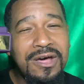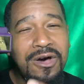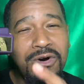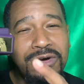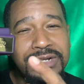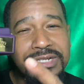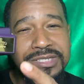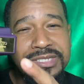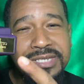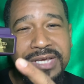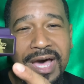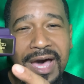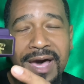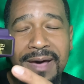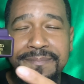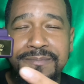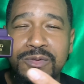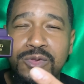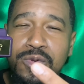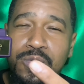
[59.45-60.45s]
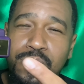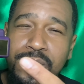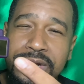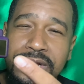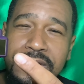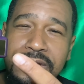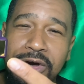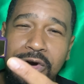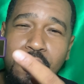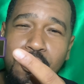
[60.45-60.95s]
on the top with a
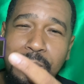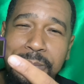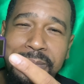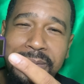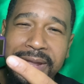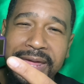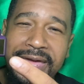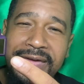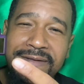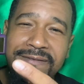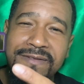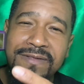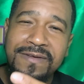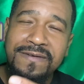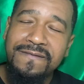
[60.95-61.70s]
gold plate.